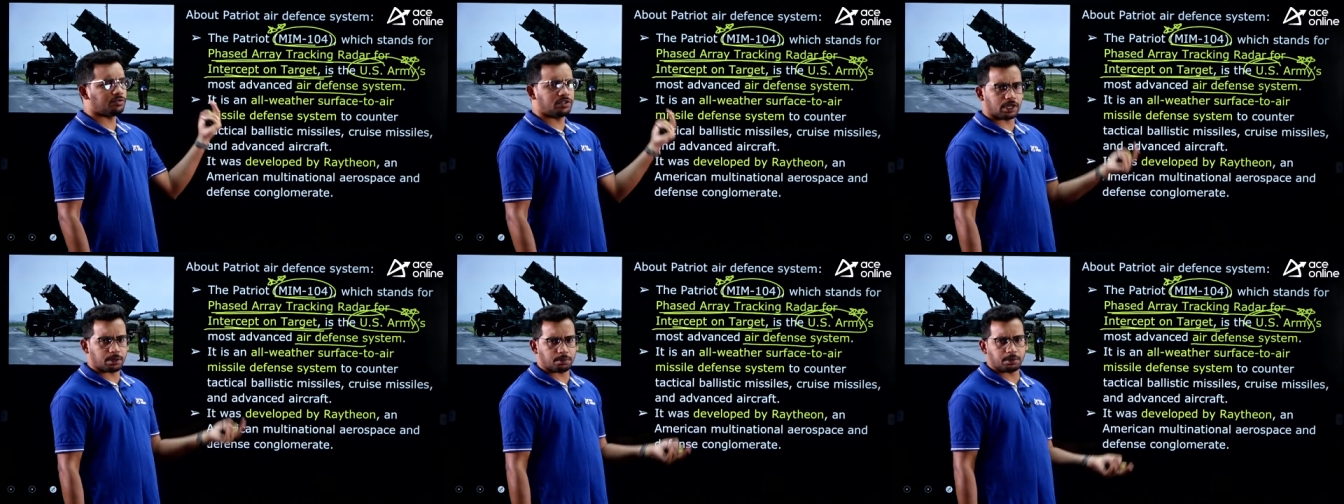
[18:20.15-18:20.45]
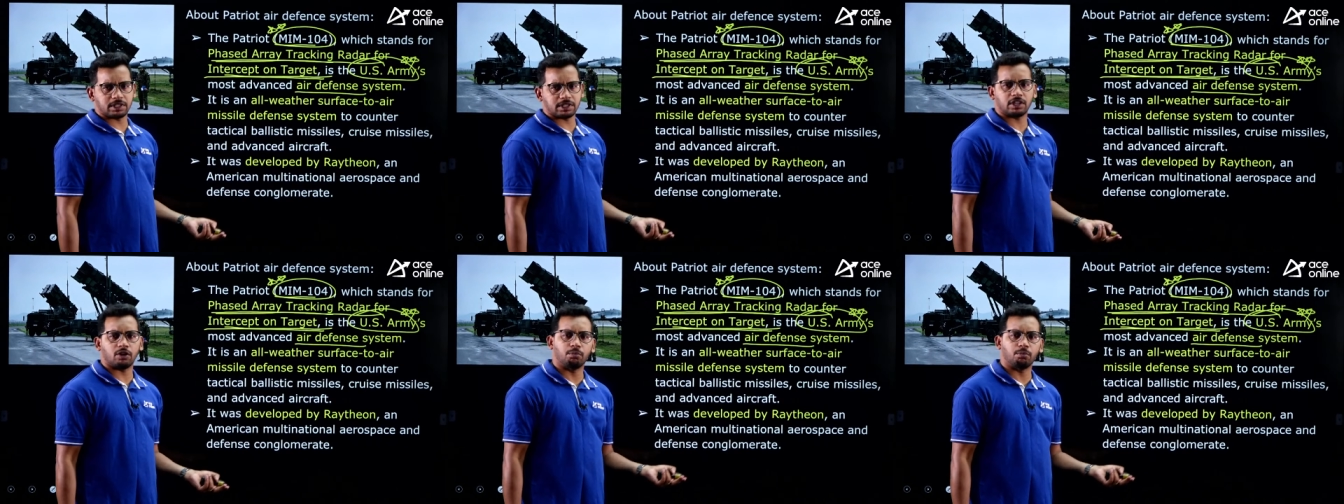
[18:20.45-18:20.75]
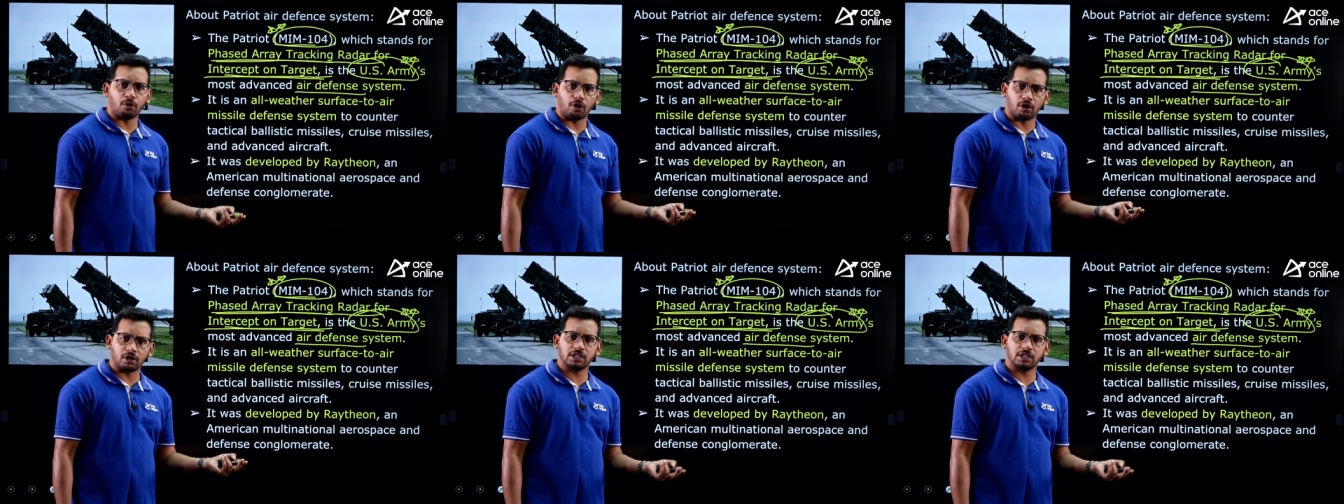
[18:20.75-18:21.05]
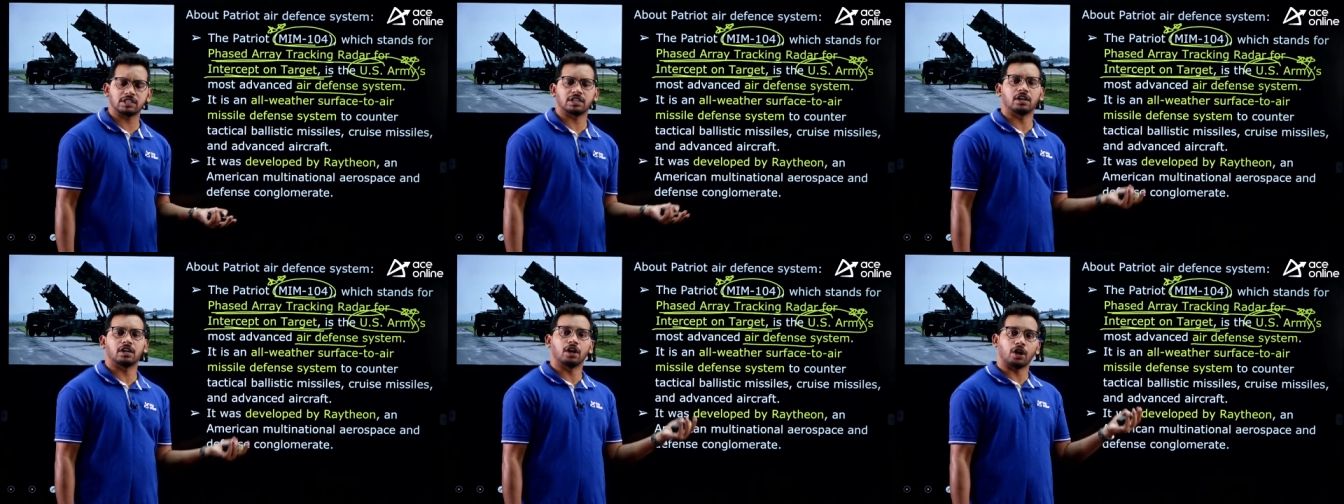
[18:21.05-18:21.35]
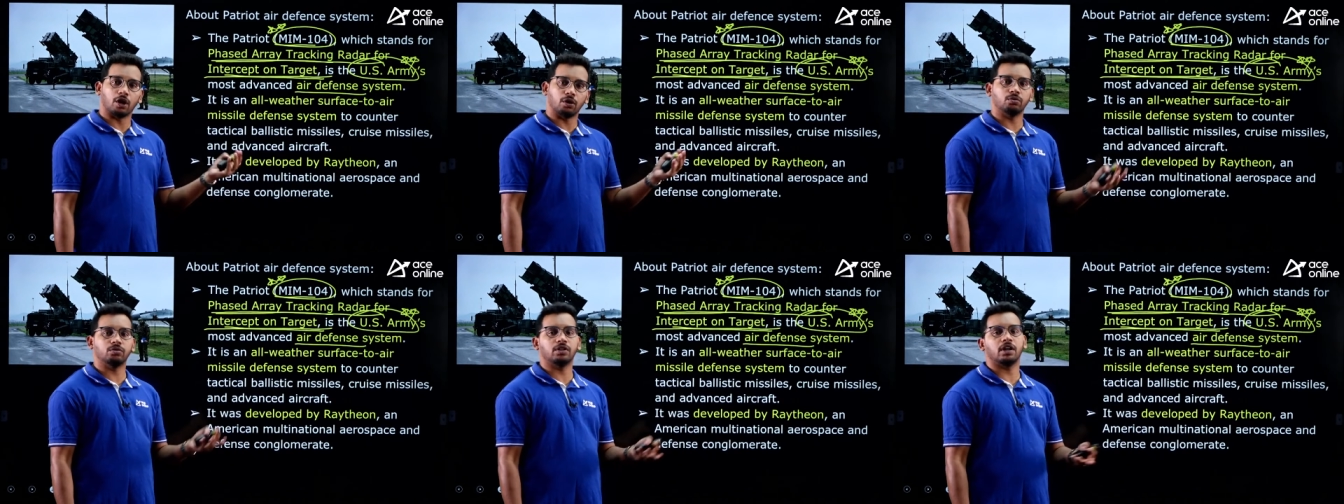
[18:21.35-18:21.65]
Germans have bought this and
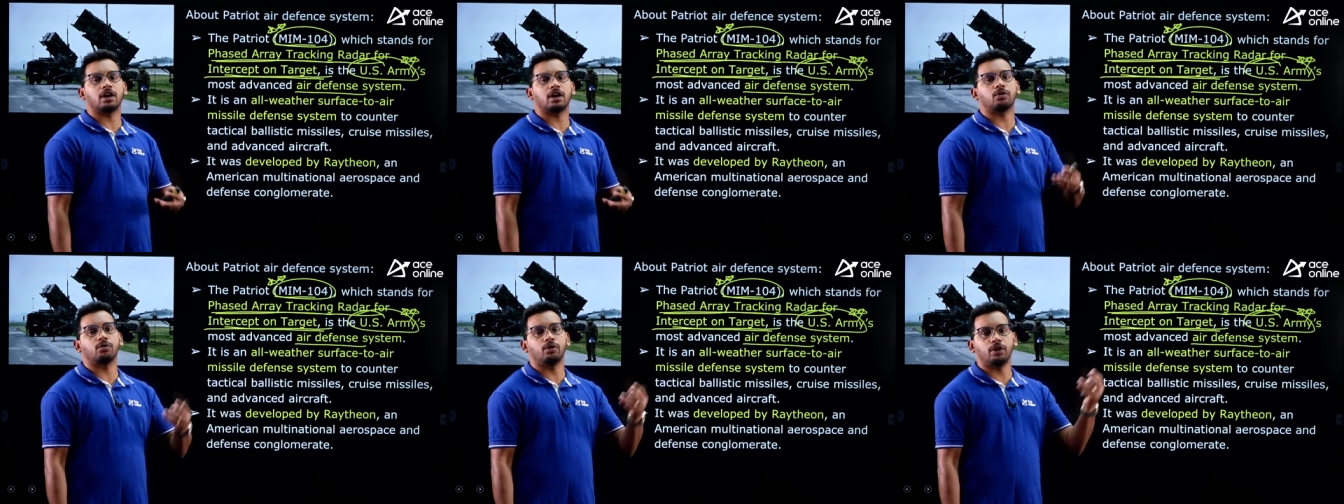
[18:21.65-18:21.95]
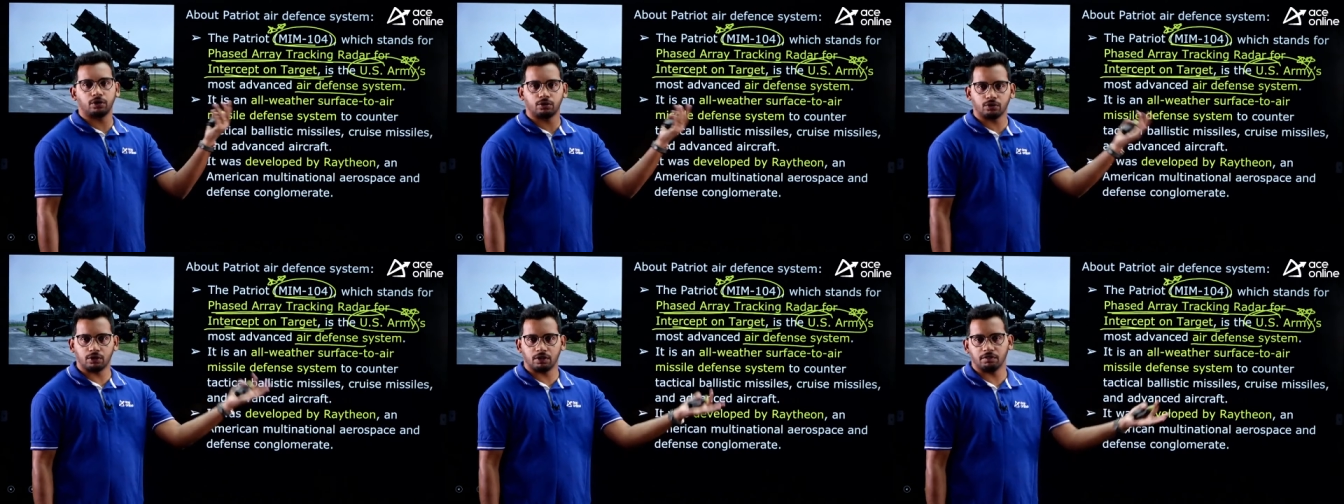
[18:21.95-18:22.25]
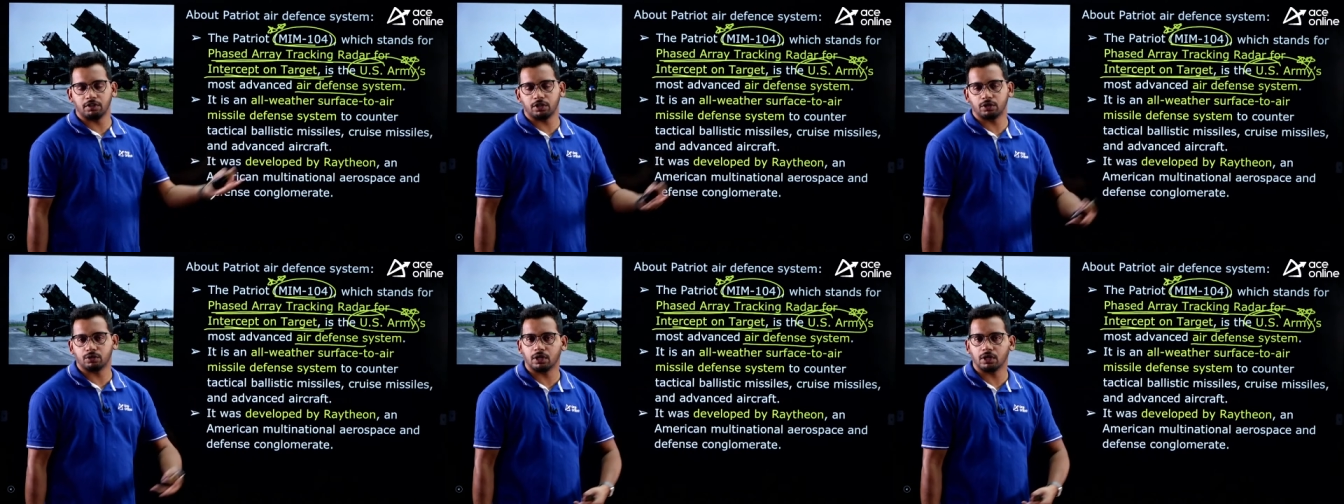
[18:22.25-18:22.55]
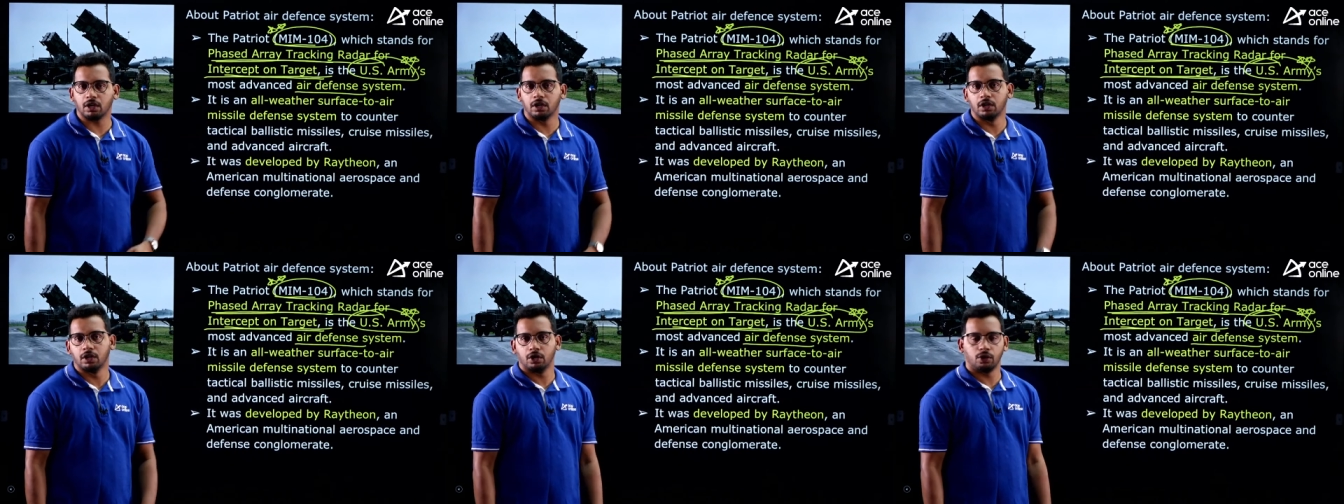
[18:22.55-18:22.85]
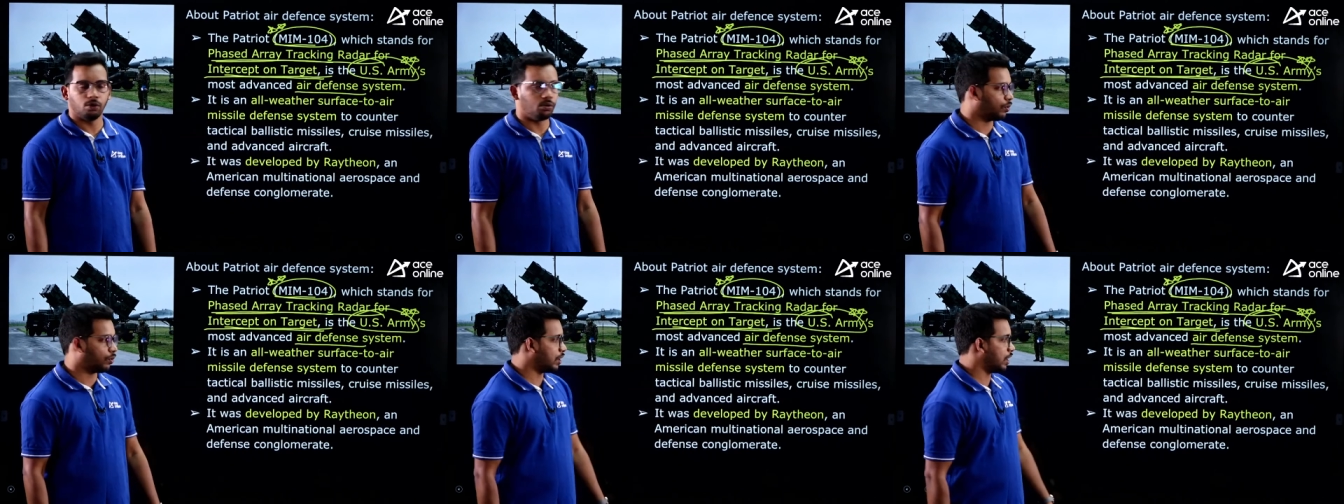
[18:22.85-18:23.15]
now they are going to give it to the
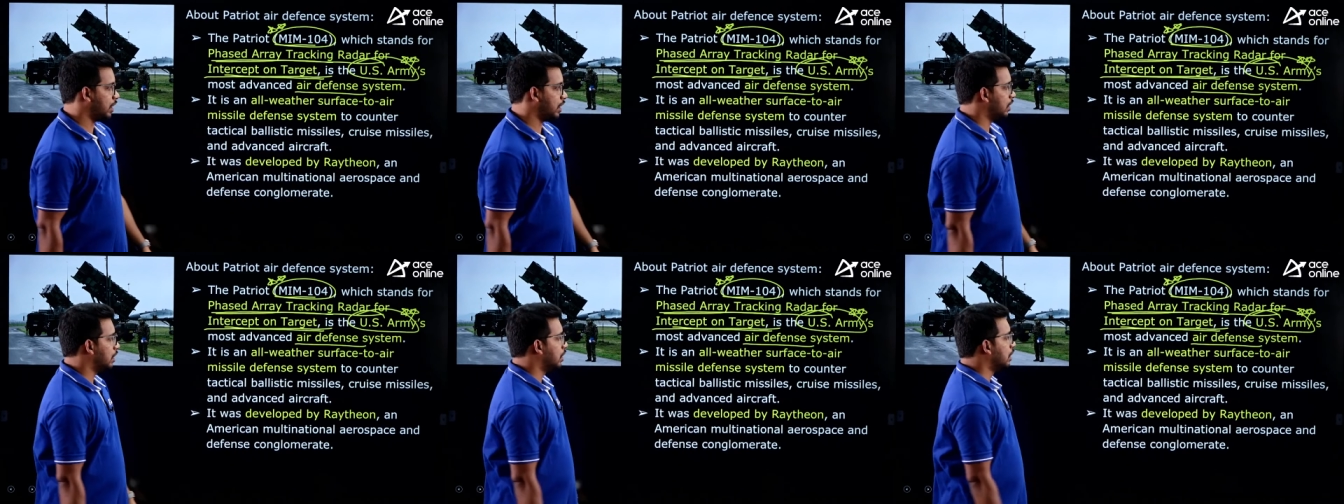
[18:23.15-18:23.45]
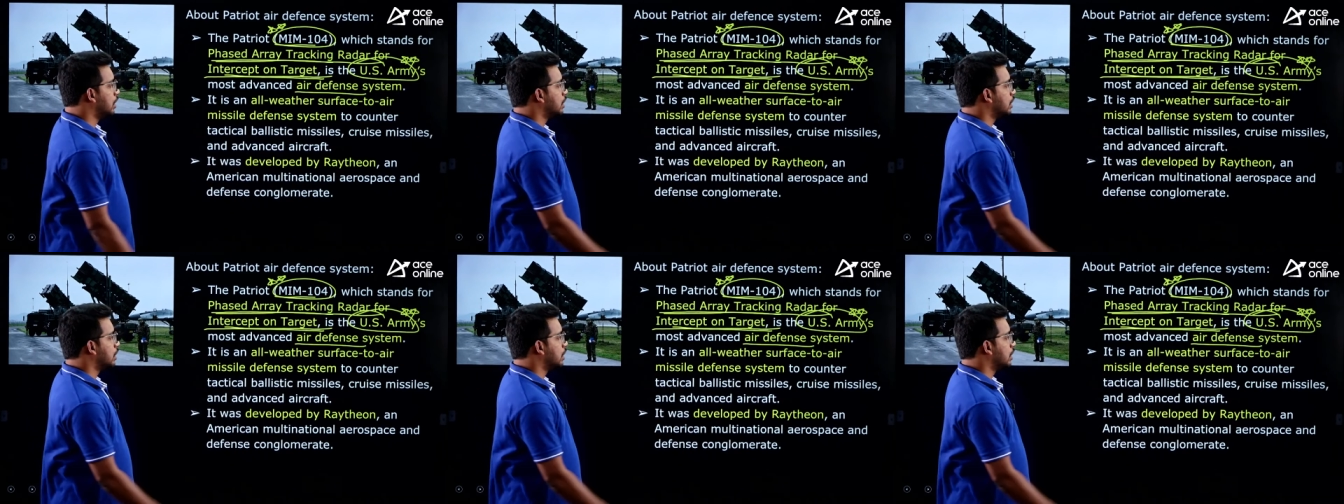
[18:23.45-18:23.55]
Ukraine.